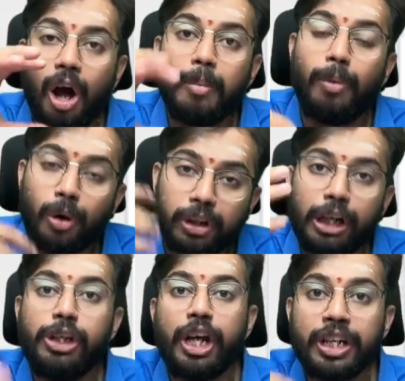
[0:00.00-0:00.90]
both
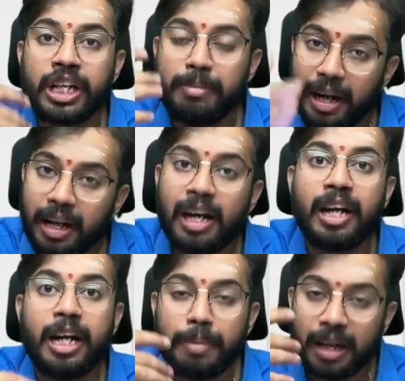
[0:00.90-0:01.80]
education, medical
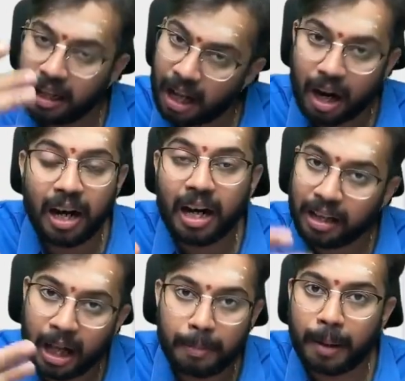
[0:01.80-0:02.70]
treatment and
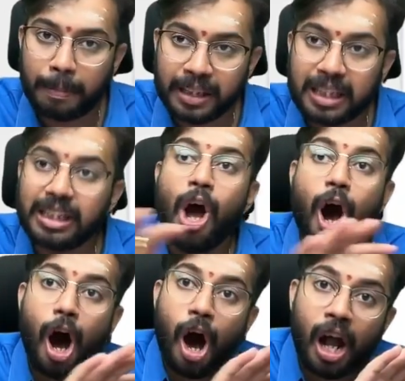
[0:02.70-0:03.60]
other purposes,
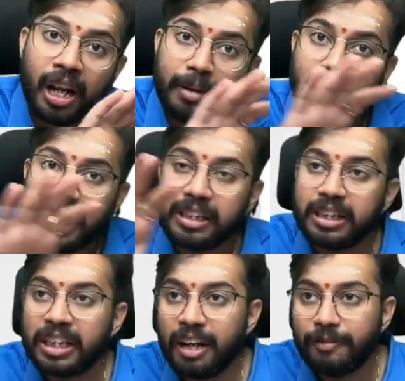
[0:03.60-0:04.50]
all remittances
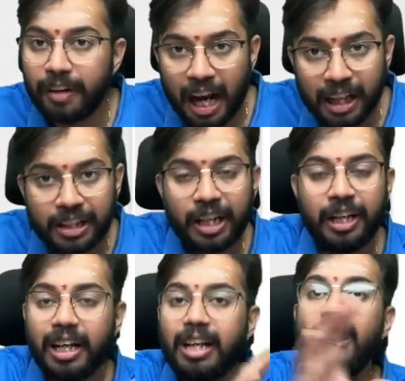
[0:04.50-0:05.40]
in a financial
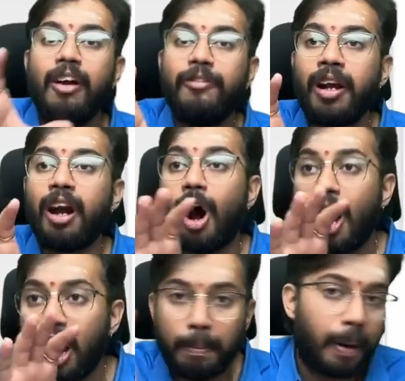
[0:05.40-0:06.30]
year for
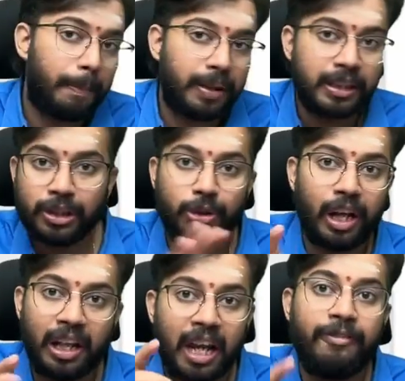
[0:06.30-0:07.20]
all purposes
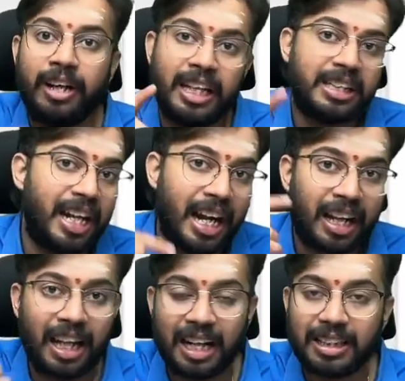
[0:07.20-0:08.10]
together, if it is greater
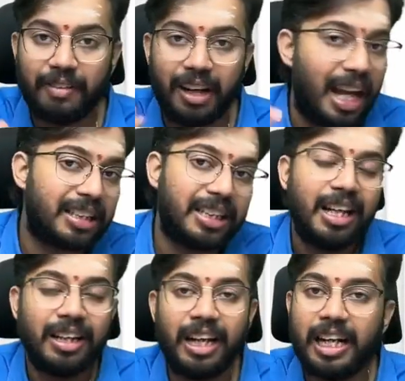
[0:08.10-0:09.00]
than 7 lakhs,
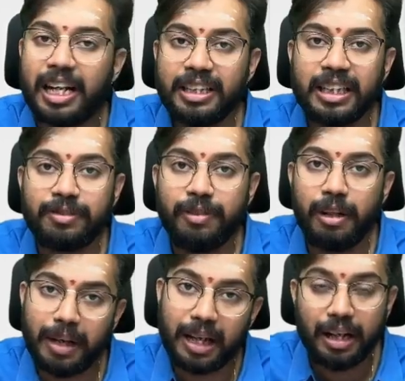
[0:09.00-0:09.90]
then TCS will
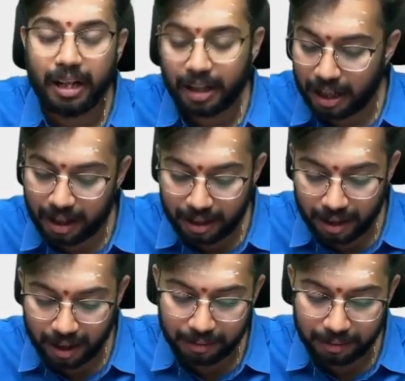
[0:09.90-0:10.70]
be collected.